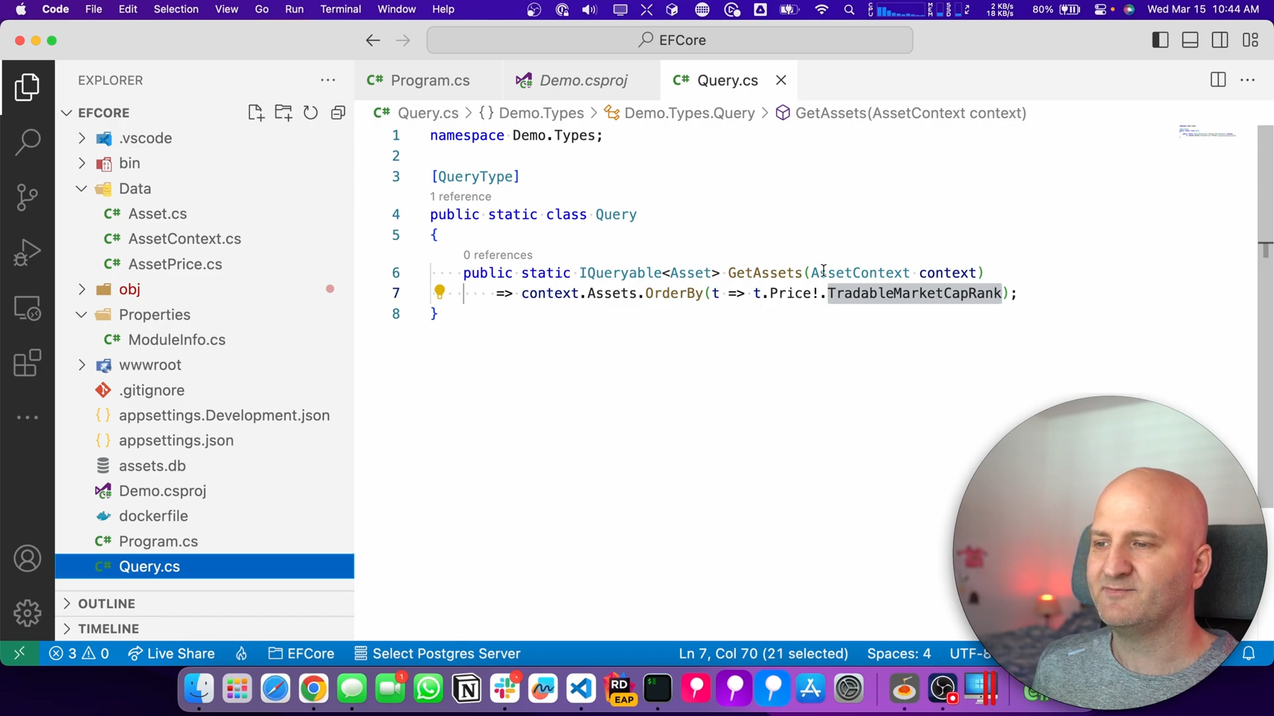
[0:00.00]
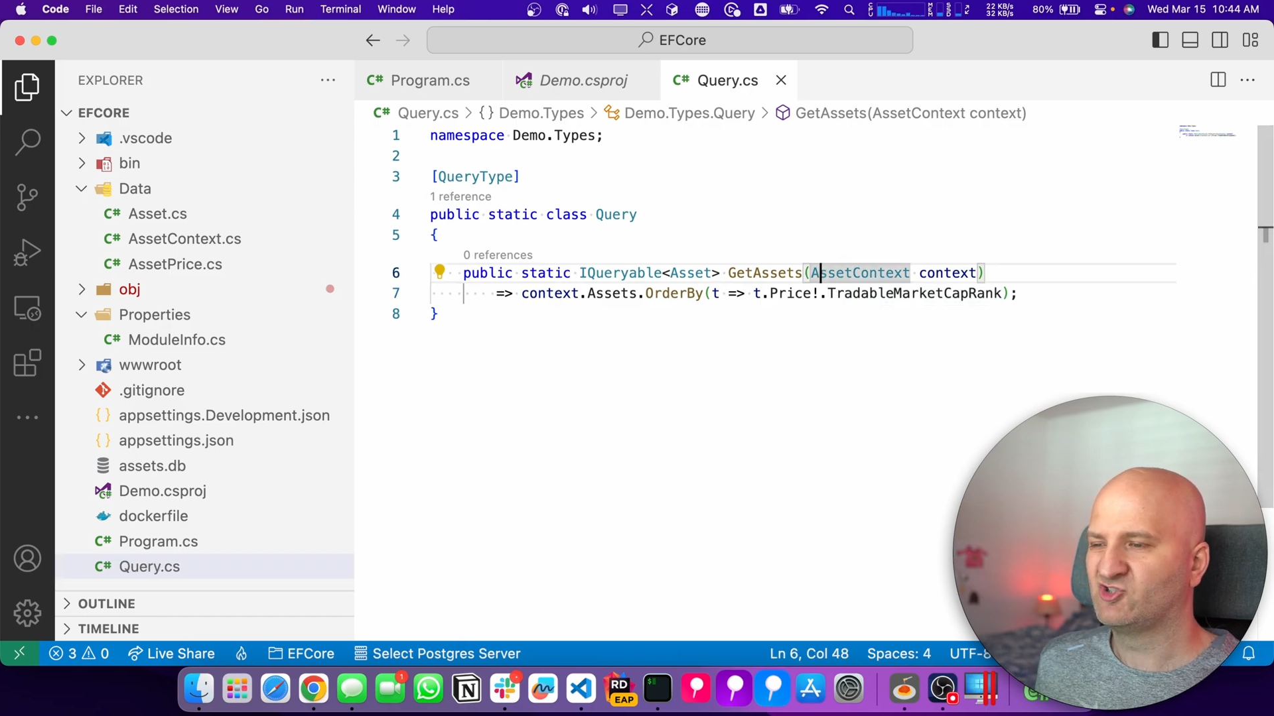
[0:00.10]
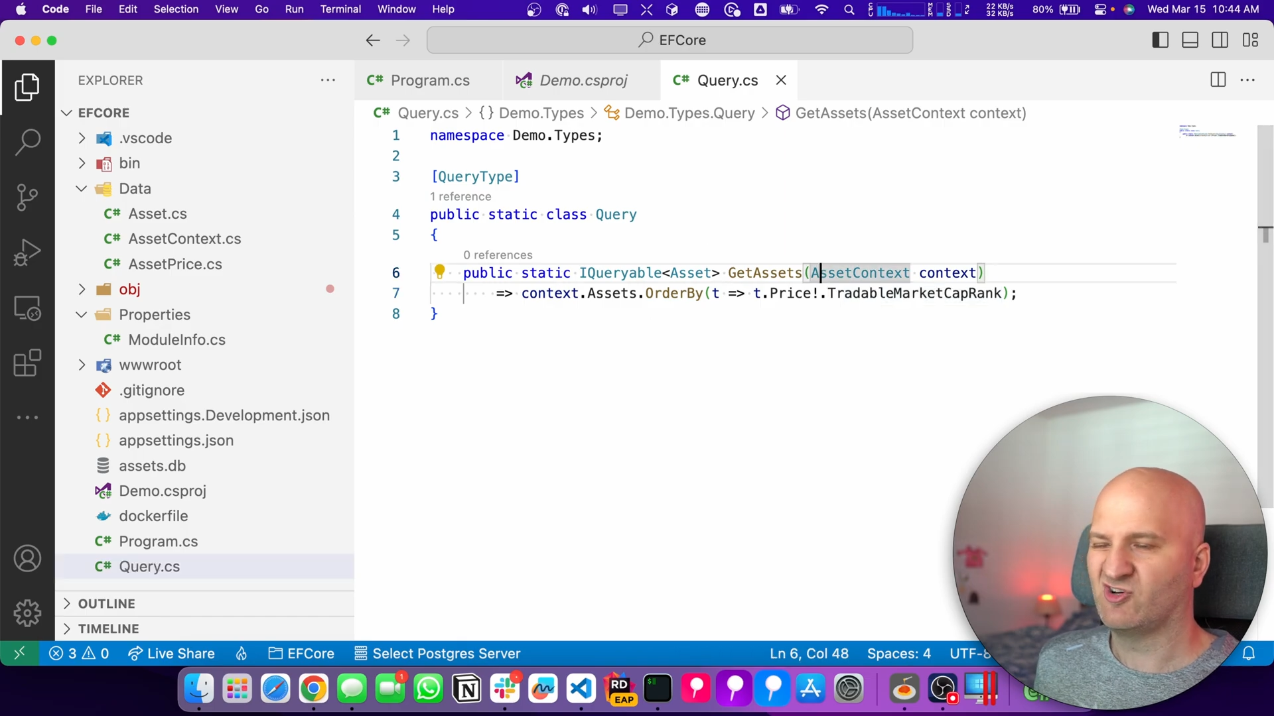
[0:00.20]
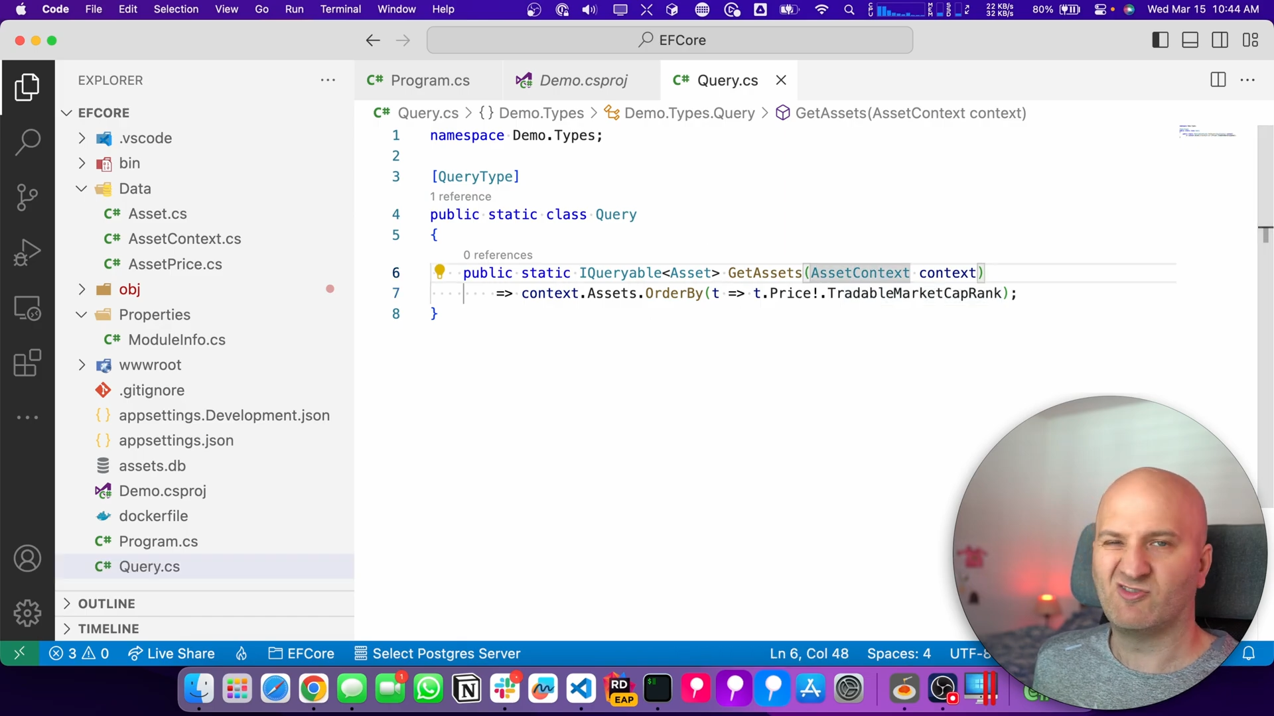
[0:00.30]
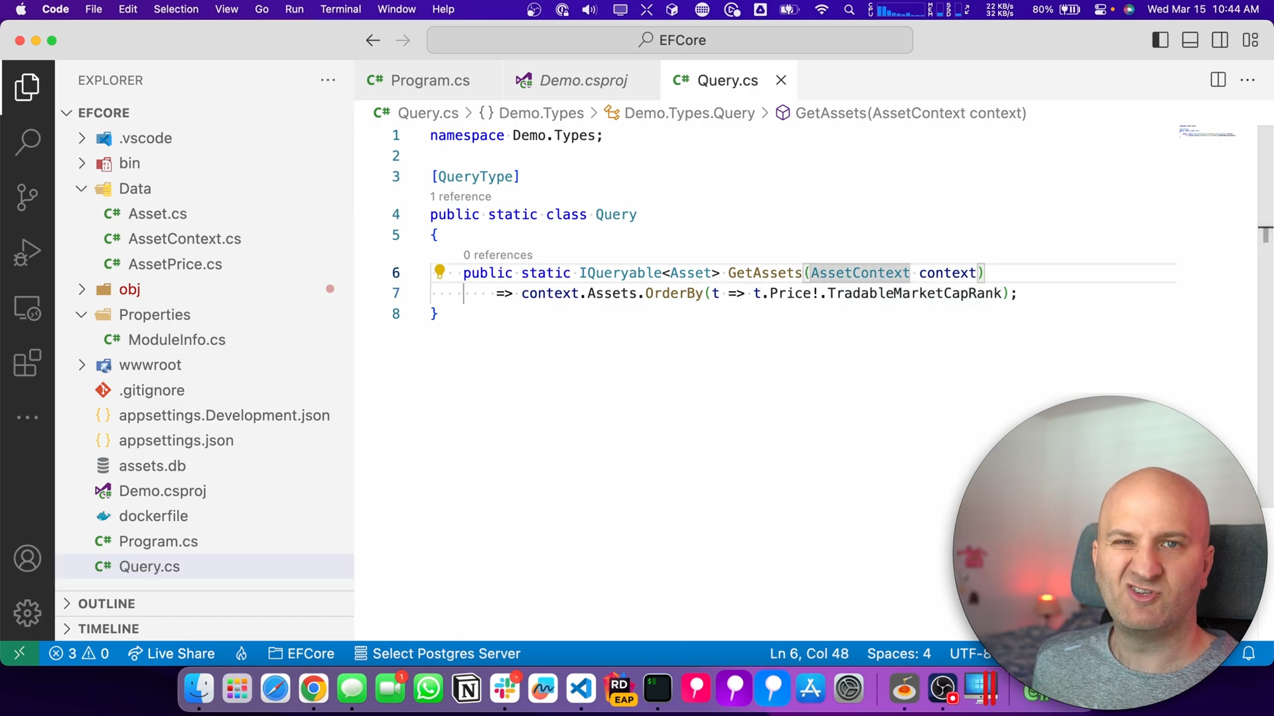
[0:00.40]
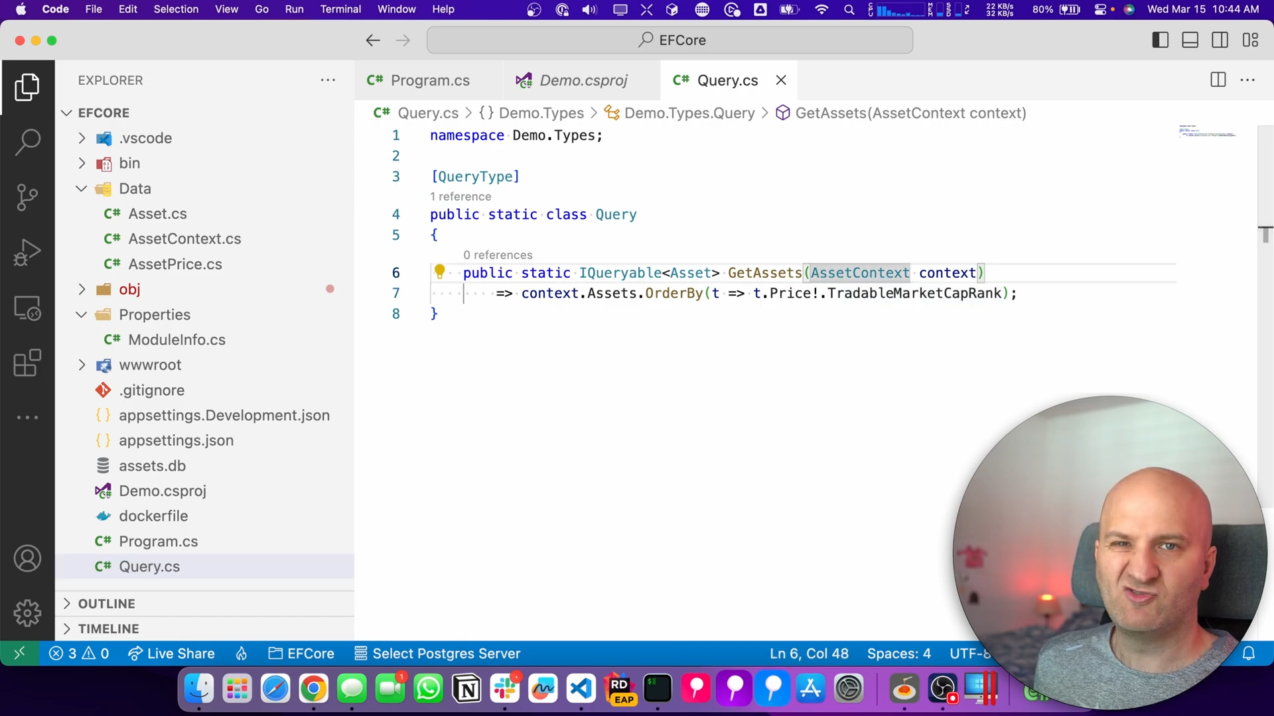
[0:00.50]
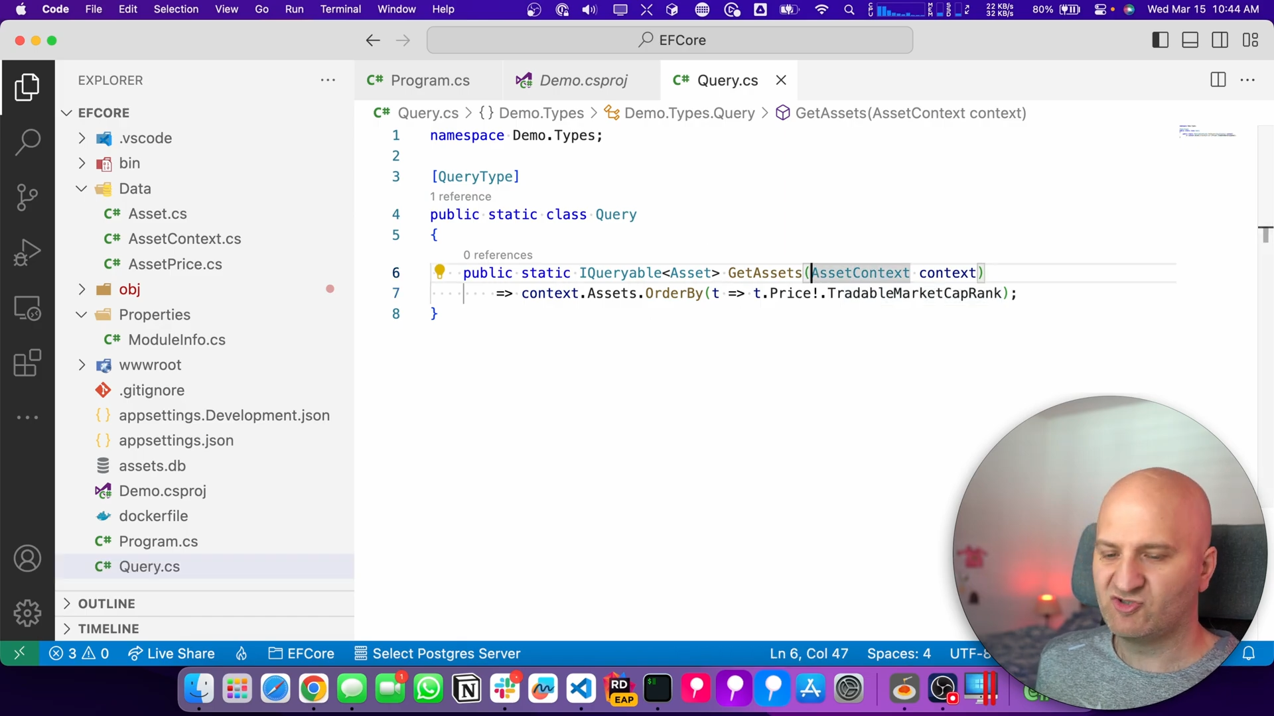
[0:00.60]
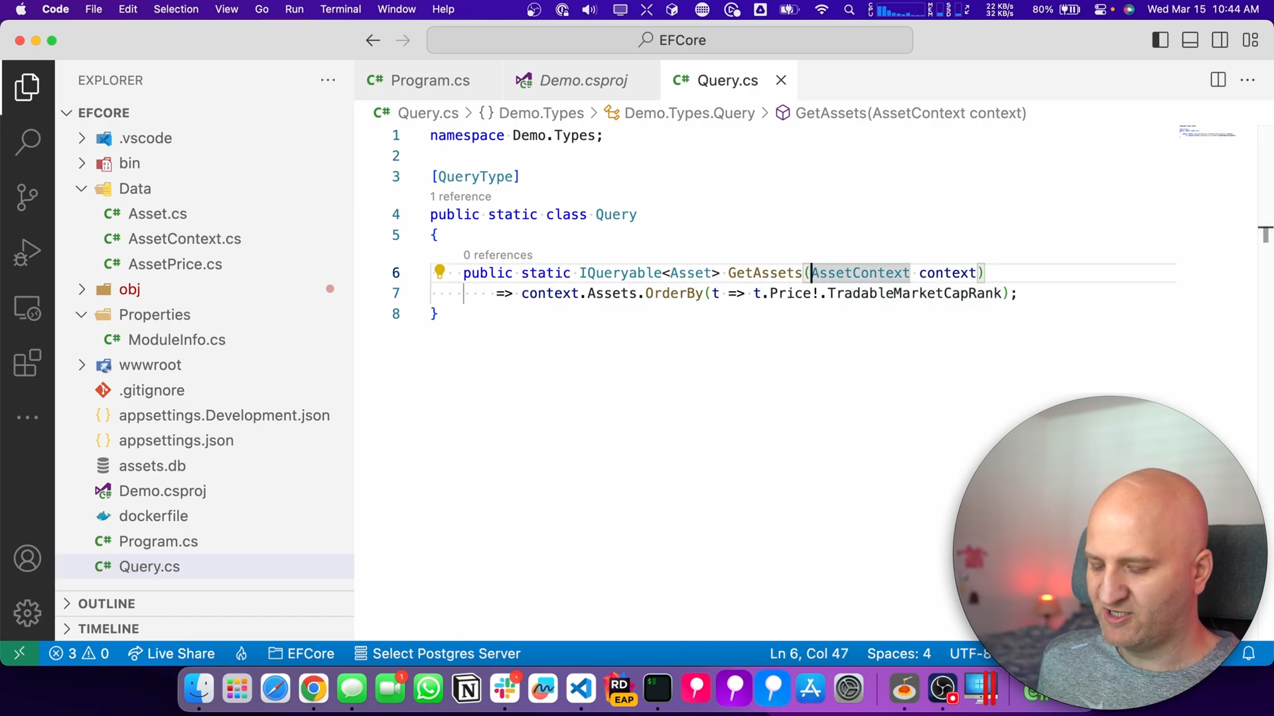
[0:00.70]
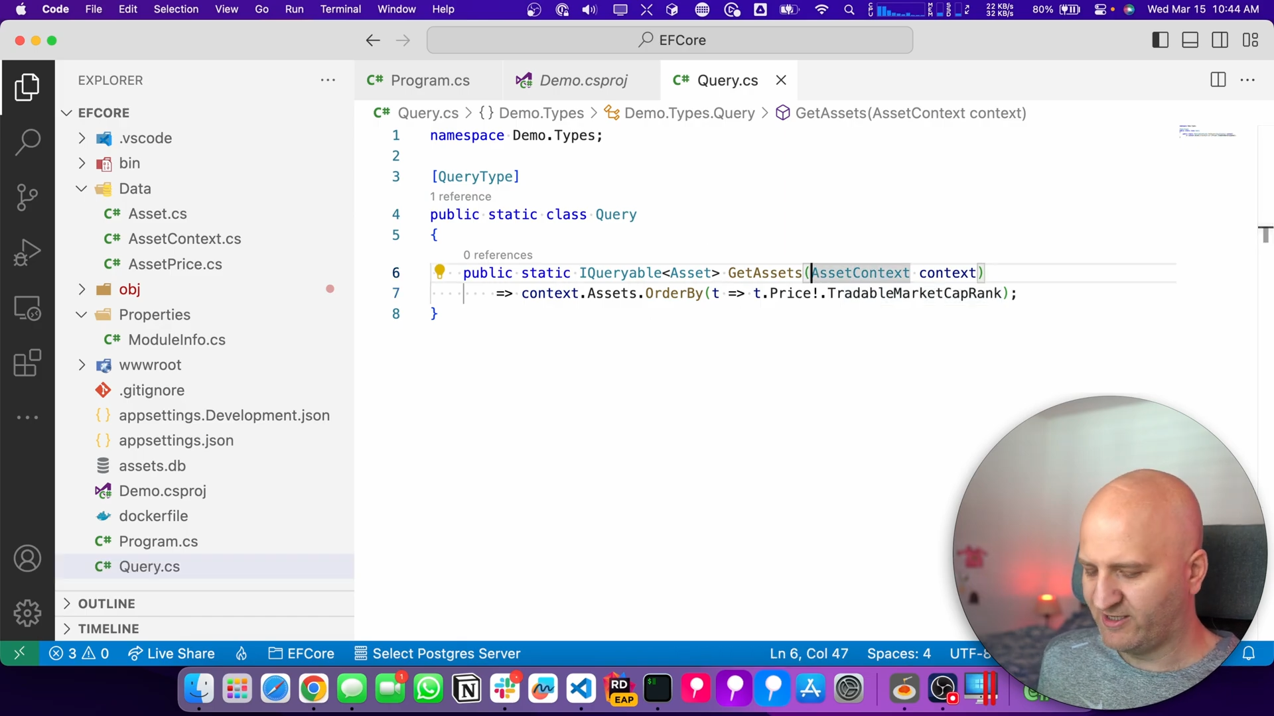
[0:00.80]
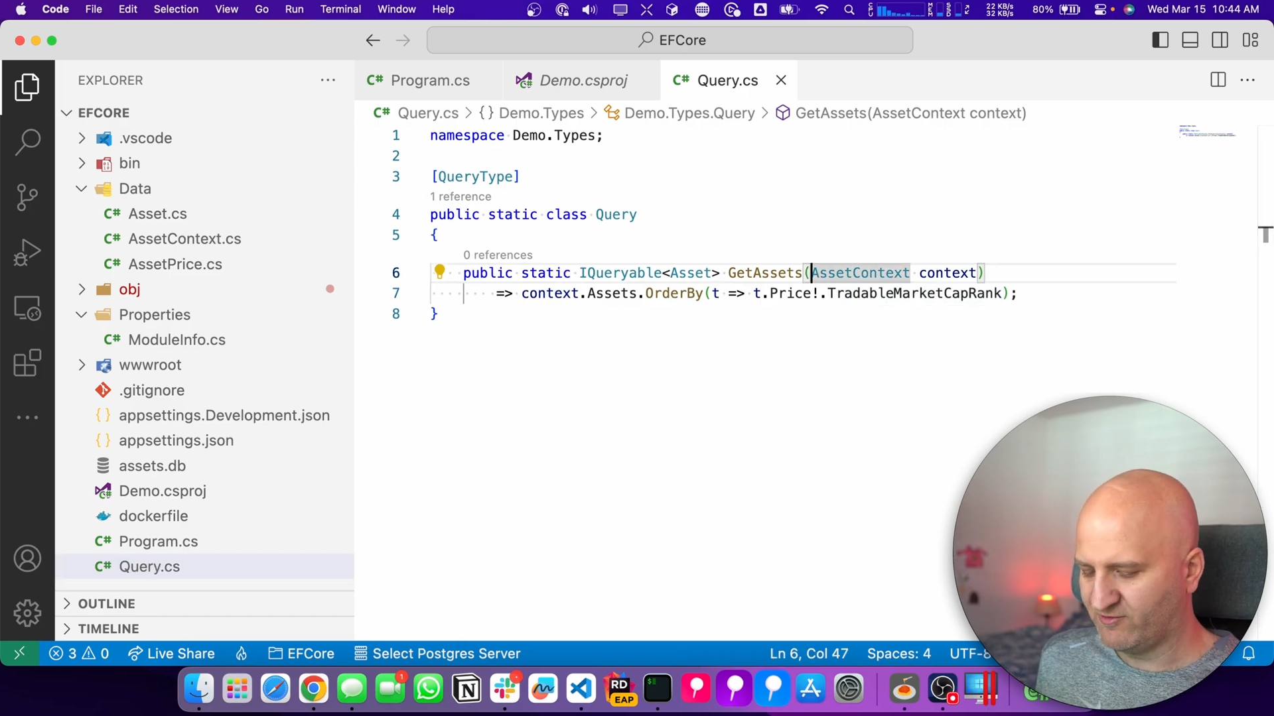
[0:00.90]
So
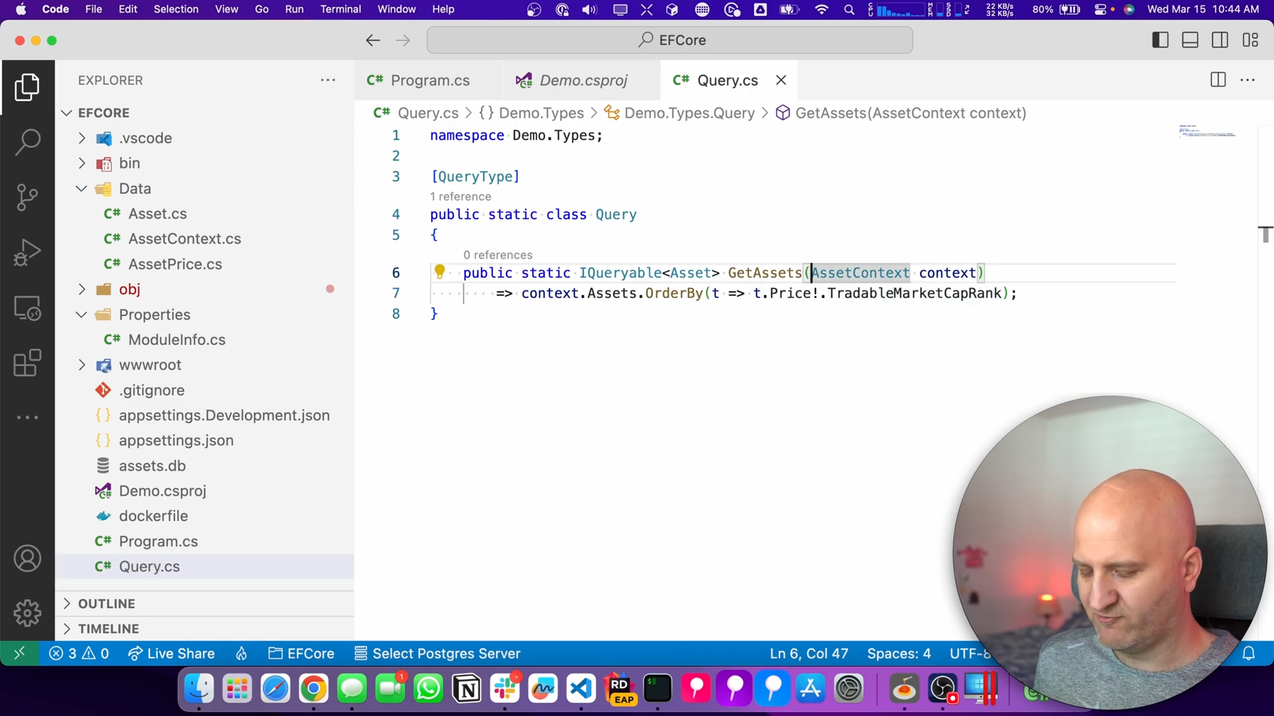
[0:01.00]
usually